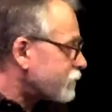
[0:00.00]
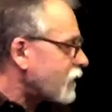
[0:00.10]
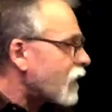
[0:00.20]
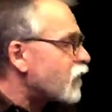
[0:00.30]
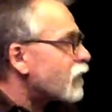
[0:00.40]

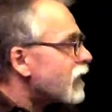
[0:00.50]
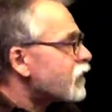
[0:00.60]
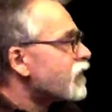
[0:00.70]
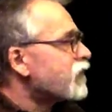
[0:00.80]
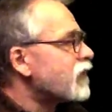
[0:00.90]
So
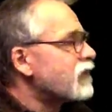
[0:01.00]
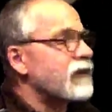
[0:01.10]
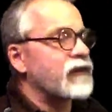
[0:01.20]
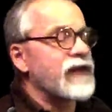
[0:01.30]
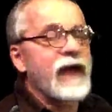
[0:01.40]
let's listen to
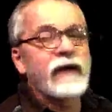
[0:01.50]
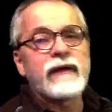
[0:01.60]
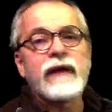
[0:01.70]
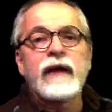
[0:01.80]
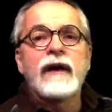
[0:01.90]
the
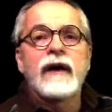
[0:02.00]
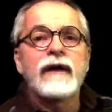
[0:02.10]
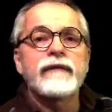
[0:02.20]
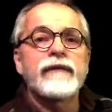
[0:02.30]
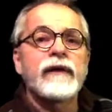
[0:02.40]
sound
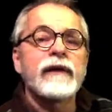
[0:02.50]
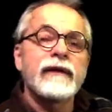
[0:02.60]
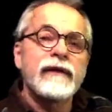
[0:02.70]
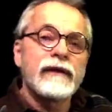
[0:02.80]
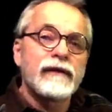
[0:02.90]
of
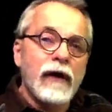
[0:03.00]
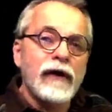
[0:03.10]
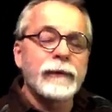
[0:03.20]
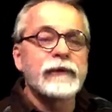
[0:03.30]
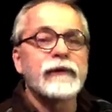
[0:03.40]
the
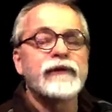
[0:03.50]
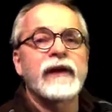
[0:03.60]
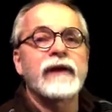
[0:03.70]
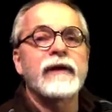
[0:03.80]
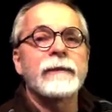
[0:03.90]
dark blues
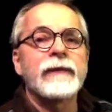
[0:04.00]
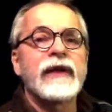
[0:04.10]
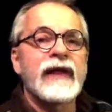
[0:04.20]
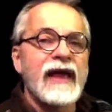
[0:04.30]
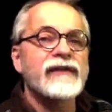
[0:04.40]
scale,
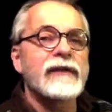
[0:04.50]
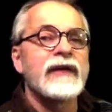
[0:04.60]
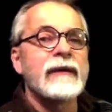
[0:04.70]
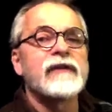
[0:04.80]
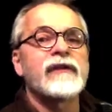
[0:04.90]
and it has other
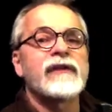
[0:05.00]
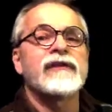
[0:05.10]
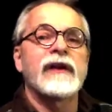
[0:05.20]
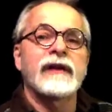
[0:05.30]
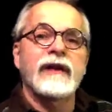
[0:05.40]
names, as I
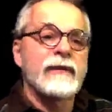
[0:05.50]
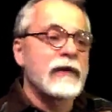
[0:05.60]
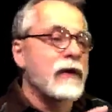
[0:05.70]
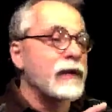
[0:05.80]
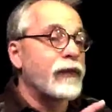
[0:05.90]
said. It can be
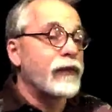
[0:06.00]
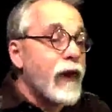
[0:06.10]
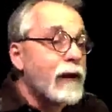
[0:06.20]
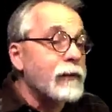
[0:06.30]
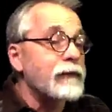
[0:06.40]
called
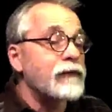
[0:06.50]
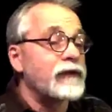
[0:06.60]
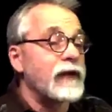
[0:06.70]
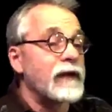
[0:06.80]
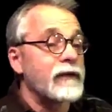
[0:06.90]
the blues
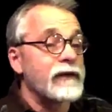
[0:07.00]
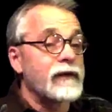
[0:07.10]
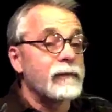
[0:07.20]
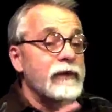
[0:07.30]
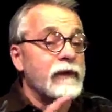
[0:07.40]
scale, it
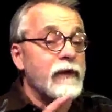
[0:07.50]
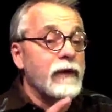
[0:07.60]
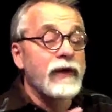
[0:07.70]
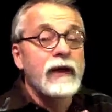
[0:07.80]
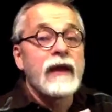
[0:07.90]
can be
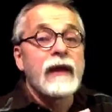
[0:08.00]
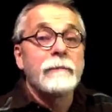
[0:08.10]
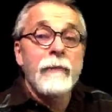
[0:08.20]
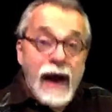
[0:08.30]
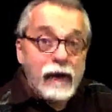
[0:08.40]
called
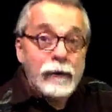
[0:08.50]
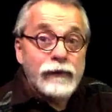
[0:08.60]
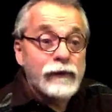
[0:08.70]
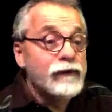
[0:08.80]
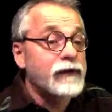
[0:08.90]
minor
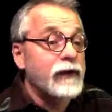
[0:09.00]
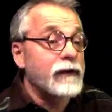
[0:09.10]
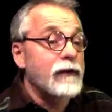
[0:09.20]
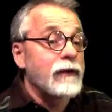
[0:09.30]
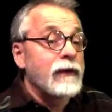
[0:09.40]
blues
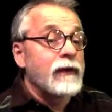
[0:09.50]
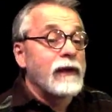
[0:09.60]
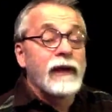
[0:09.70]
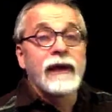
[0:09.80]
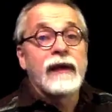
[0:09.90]
scale,
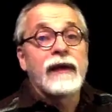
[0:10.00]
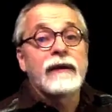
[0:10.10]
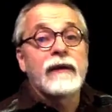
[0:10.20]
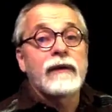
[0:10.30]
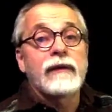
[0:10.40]

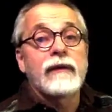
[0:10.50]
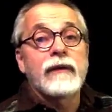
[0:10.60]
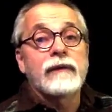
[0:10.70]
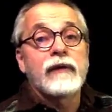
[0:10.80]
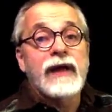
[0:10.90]
and or
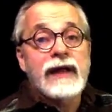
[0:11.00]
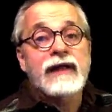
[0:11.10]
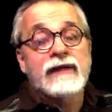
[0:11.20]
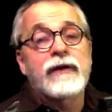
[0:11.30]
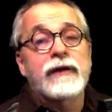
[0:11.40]
what I
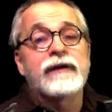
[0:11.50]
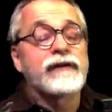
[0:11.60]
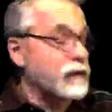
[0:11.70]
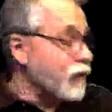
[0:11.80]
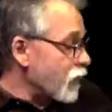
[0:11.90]
like to call it is
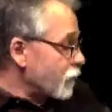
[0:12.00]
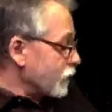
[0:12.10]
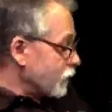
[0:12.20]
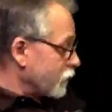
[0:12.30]
the dark blues